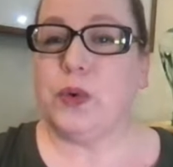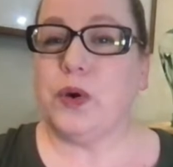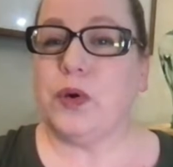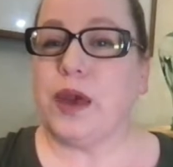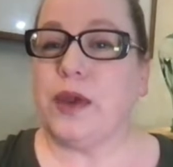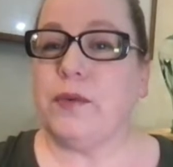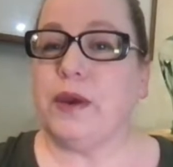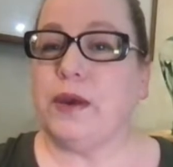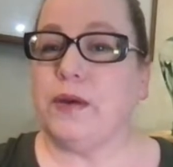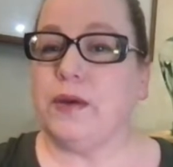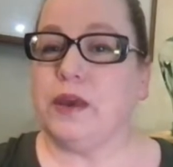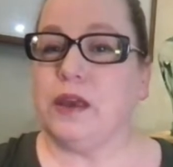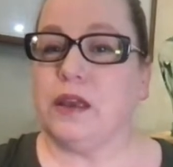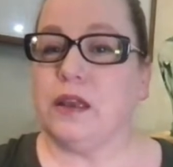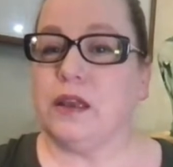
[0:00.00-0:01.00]
Okay,
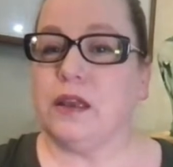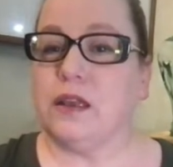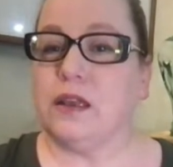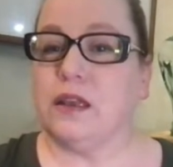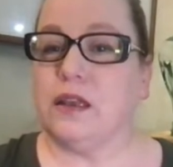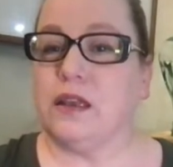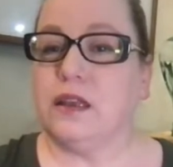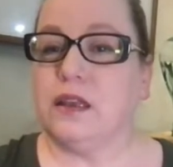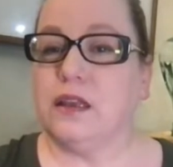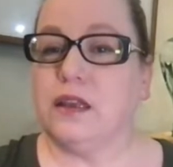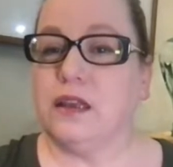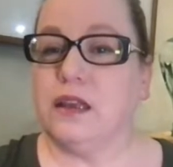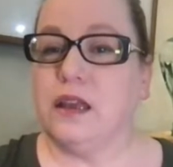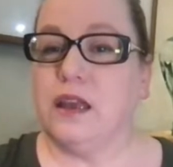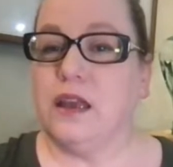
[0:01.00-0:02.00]
wait.
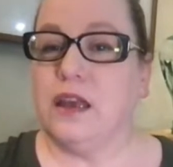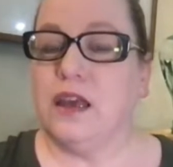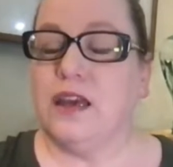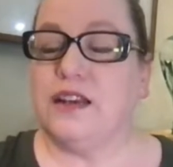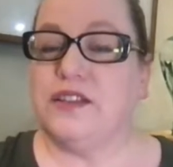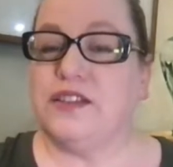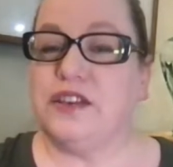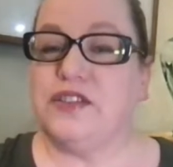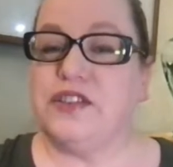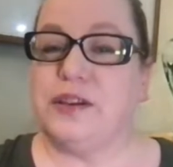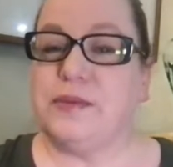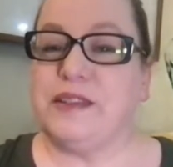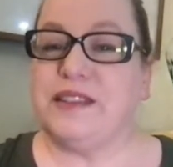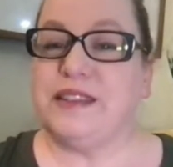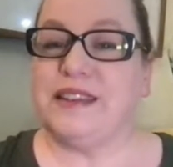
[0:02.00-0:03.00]
So
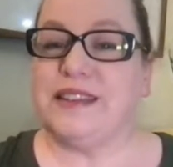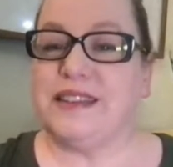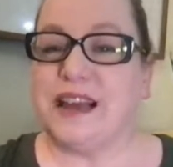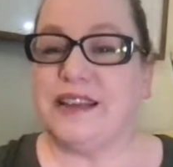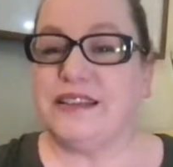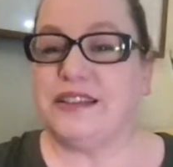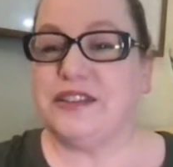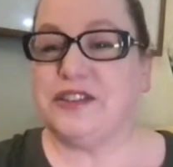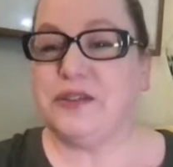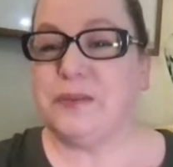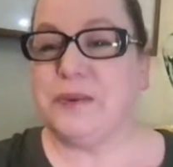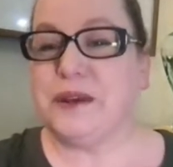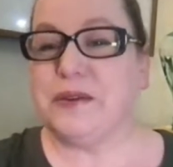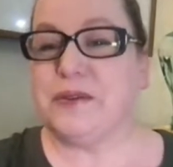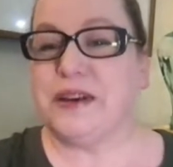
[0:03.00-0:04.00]
Jamie says, I'll send you a
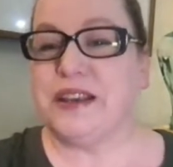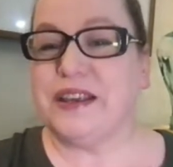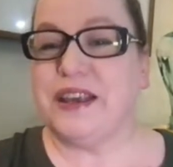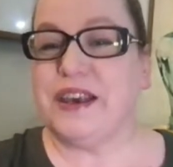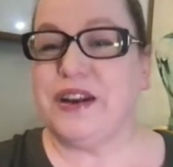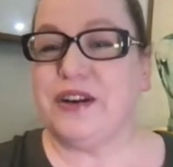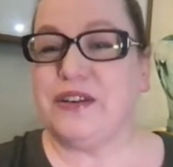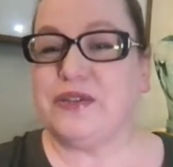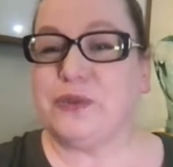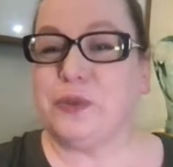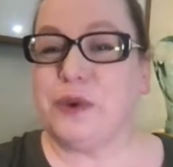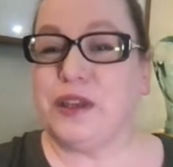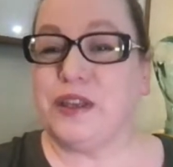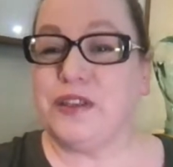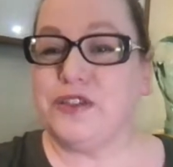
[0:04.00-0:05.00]
pic when I can. Our
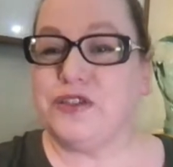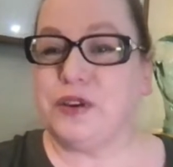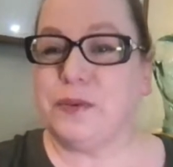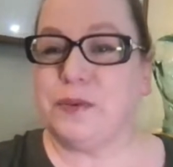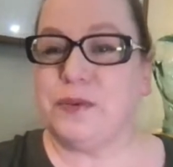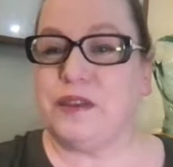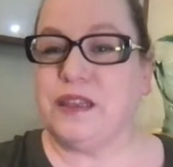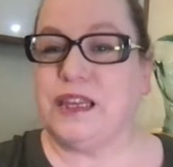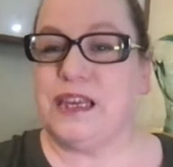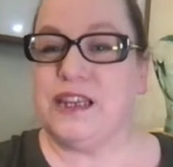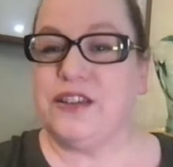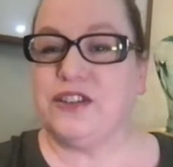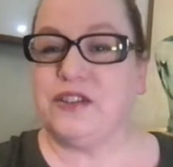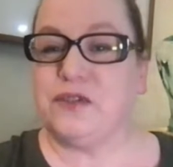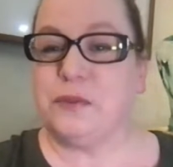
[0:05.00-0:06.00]
springless
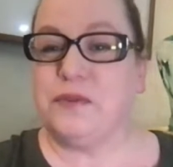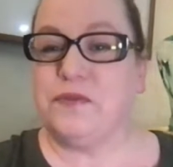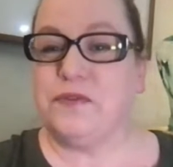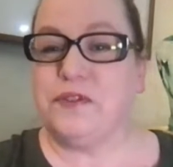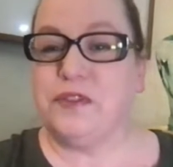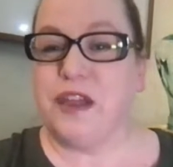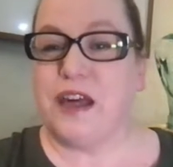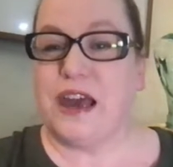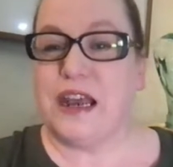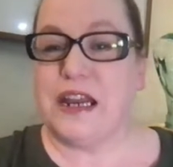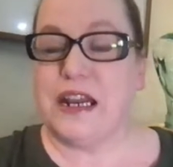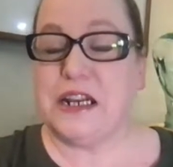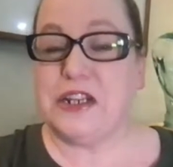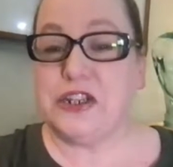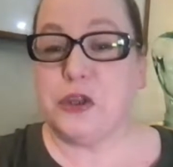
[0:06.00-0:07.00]
trampoline just went
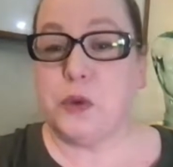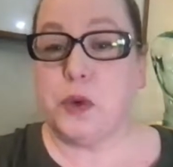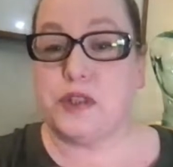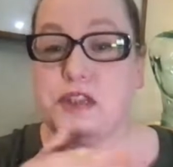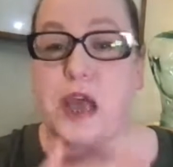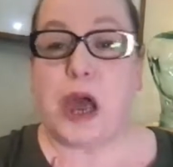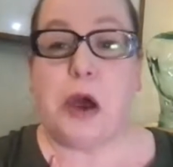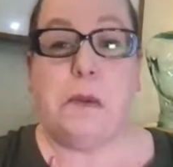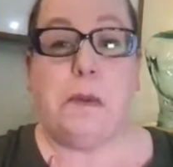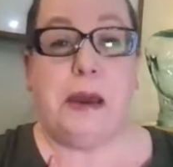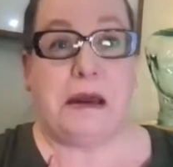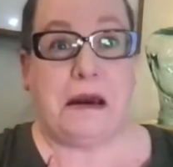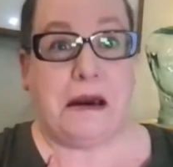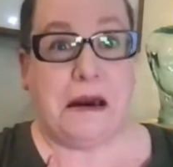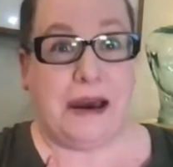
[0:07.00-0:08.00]
flying into the woods. Oh
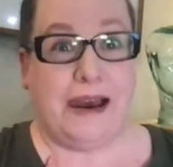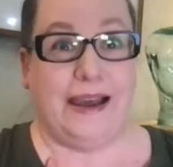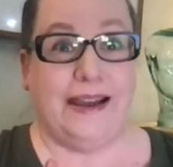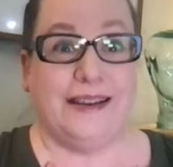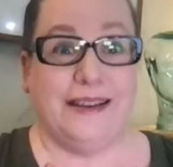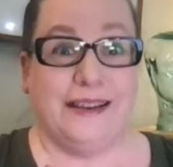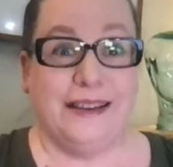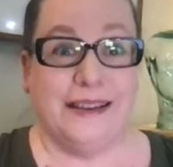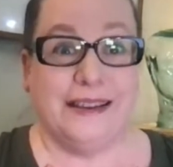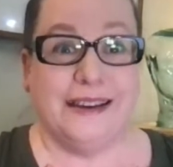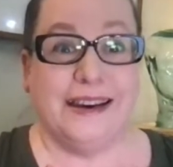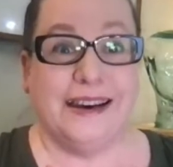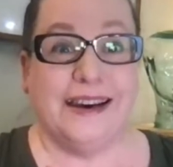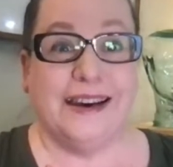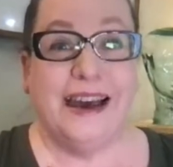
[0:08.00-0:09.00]
my God.
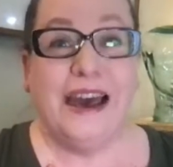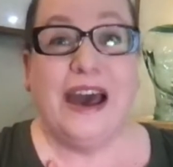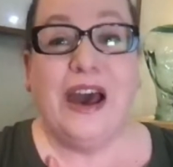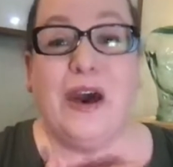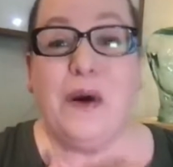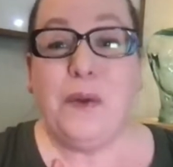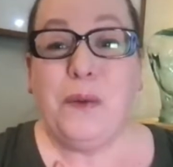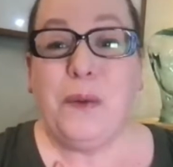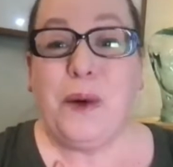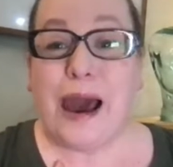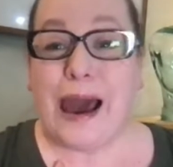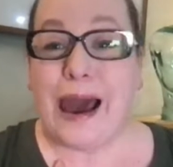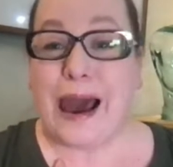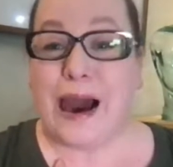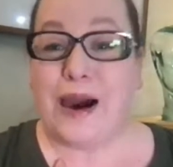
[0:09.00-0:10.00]

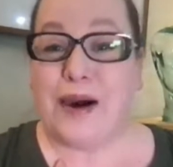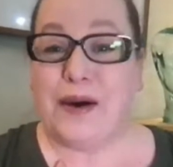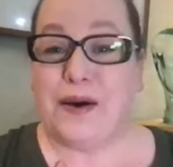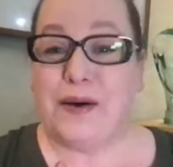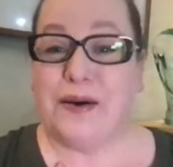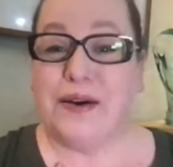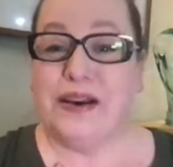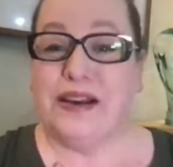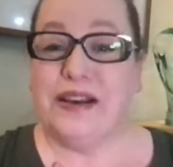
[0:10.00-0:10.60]
Wow.